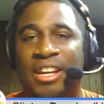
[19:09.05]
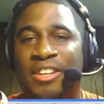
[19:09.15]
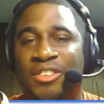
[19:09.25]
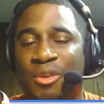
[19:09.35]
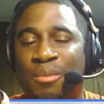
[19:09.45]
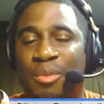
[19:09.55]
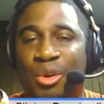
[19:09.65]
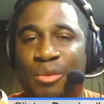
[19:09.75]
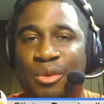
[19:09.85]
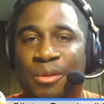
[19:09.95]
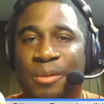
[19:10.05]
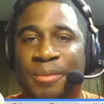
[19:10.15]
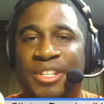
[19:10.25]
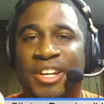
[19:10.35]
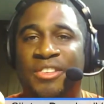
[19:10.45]
it's so beautiful and
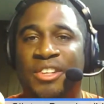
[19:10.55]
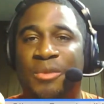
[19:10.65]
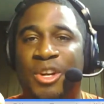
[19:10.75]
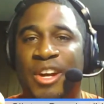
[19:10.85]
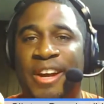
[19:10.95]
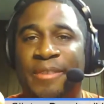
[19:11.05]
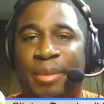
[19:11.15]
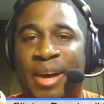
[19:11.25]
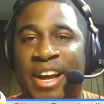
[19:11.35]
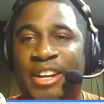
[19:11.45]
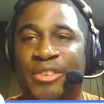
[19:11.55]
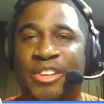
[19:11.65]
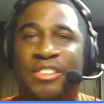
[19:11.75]
majestic where you have the pine trees,